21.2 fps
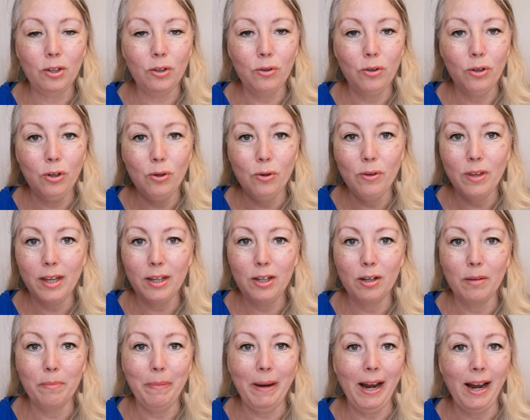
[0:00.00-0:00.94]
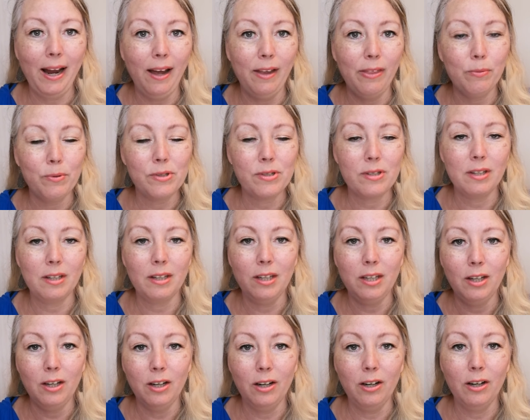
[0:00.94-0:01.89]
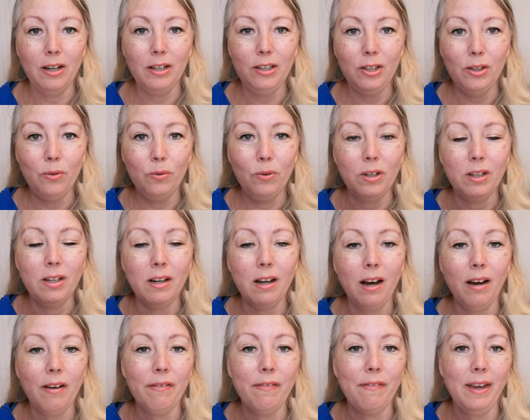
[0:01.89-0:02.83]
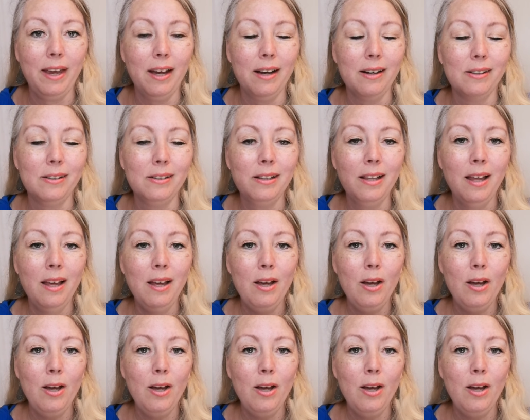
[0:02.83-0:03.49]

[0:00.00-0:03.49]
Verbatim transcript: you knew that your path was secure and you would not fail